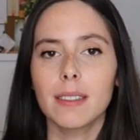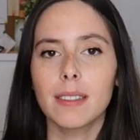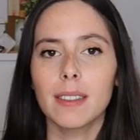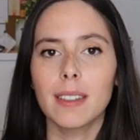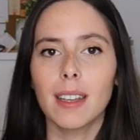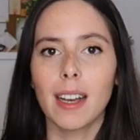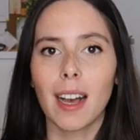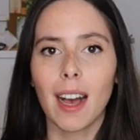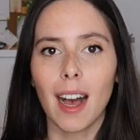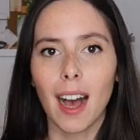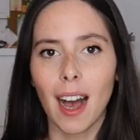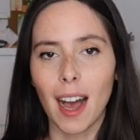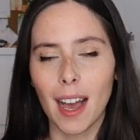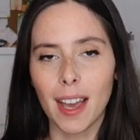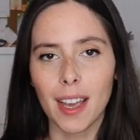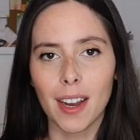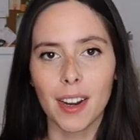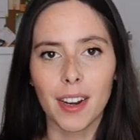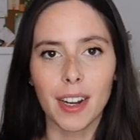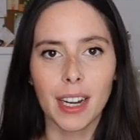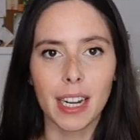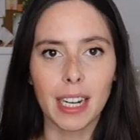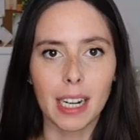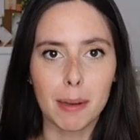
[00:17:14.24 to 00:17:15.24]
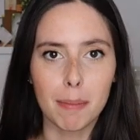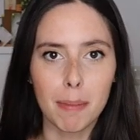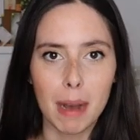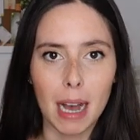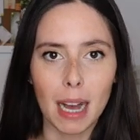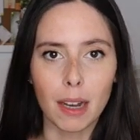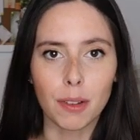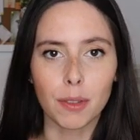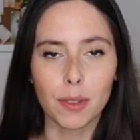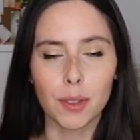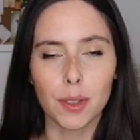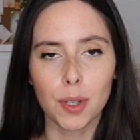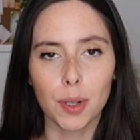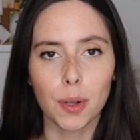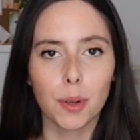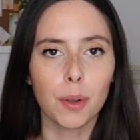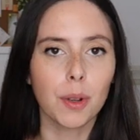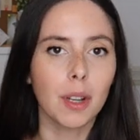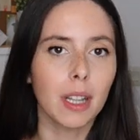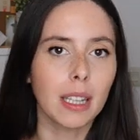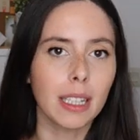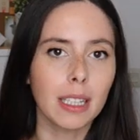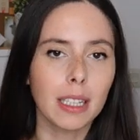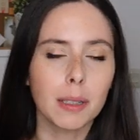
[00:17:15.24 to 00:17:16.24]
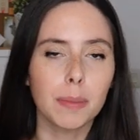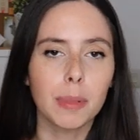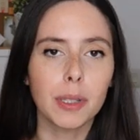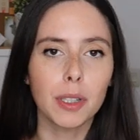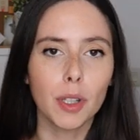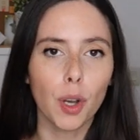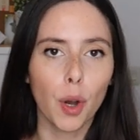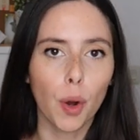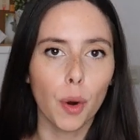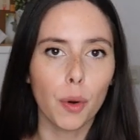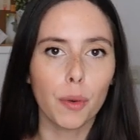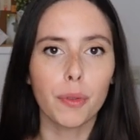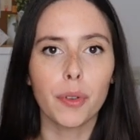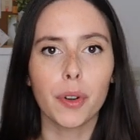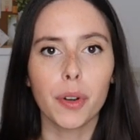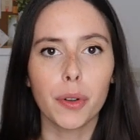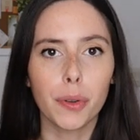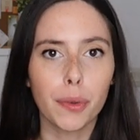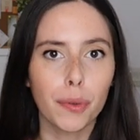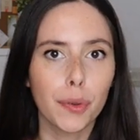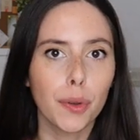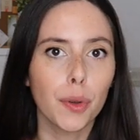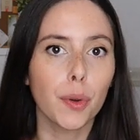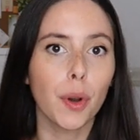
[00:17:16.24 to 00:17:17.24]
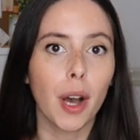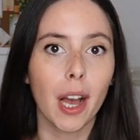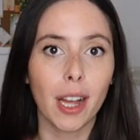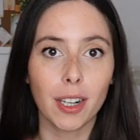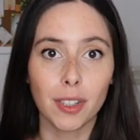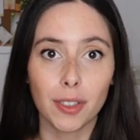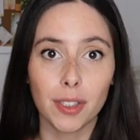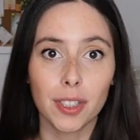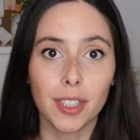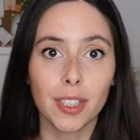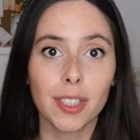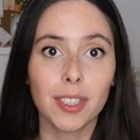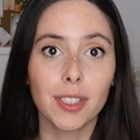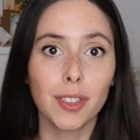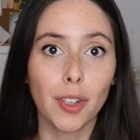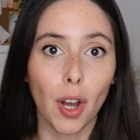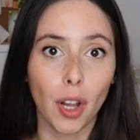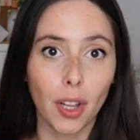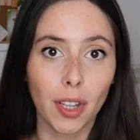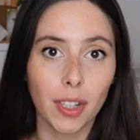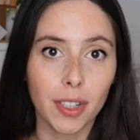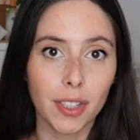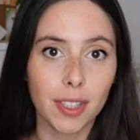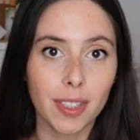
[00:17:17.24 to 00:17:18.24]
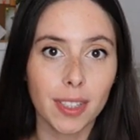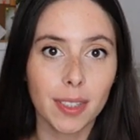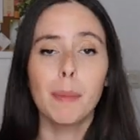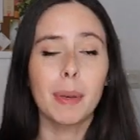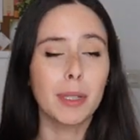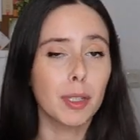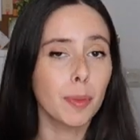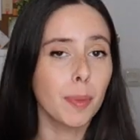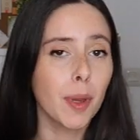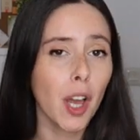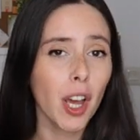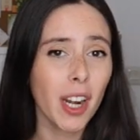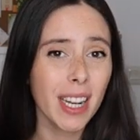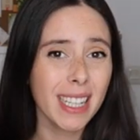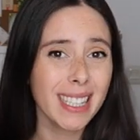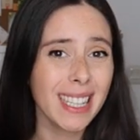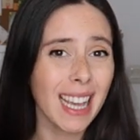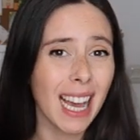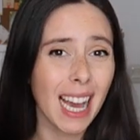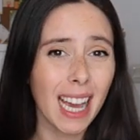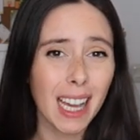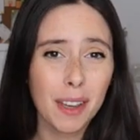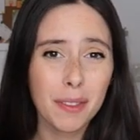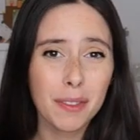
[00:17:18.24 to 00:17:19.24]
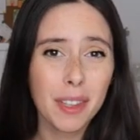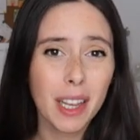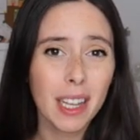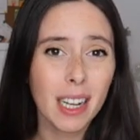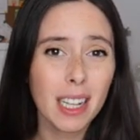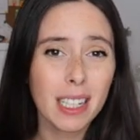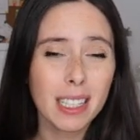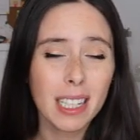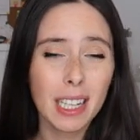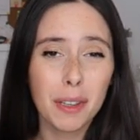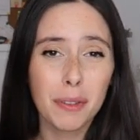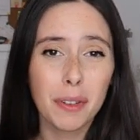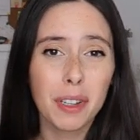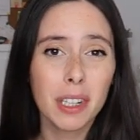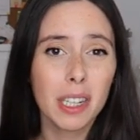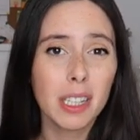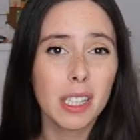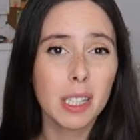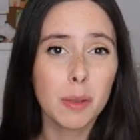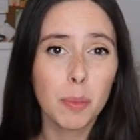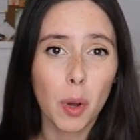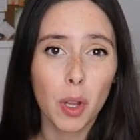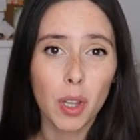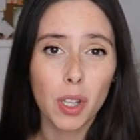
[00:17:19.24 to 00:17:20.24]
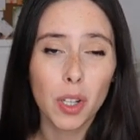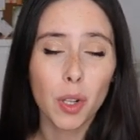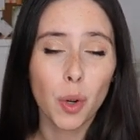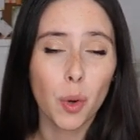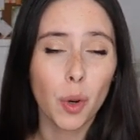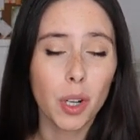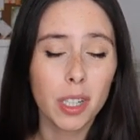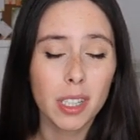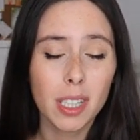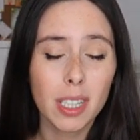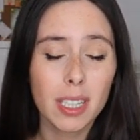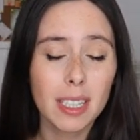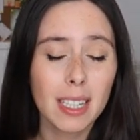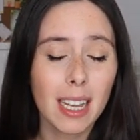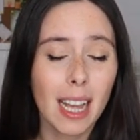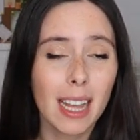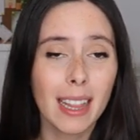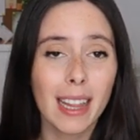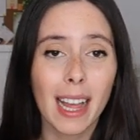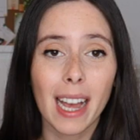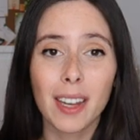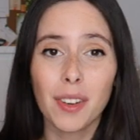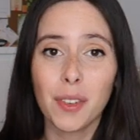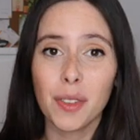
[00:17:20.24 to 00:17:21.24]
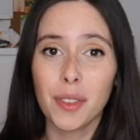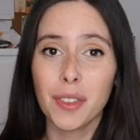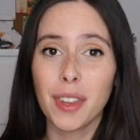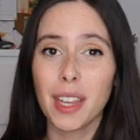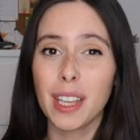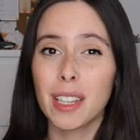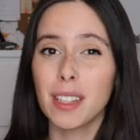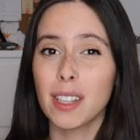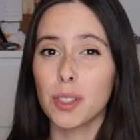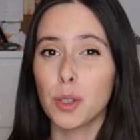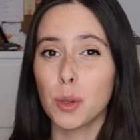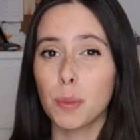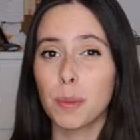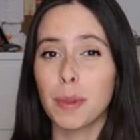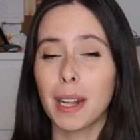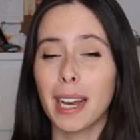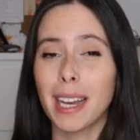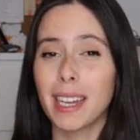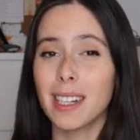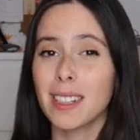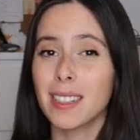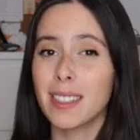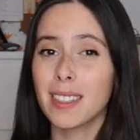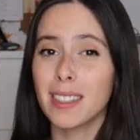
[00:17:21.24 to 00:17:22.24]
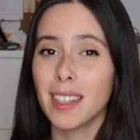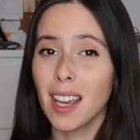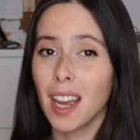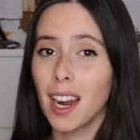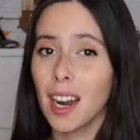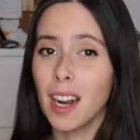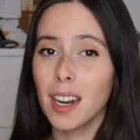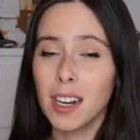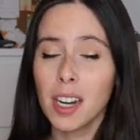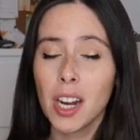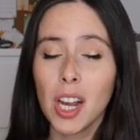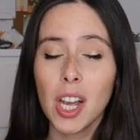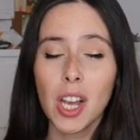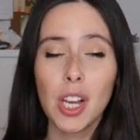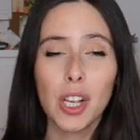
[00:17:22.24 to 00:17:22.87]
higher in amount, so a little bit over a few $100s. But to be honest, I have done it even in smaller orders, and I don't think the suppliers care.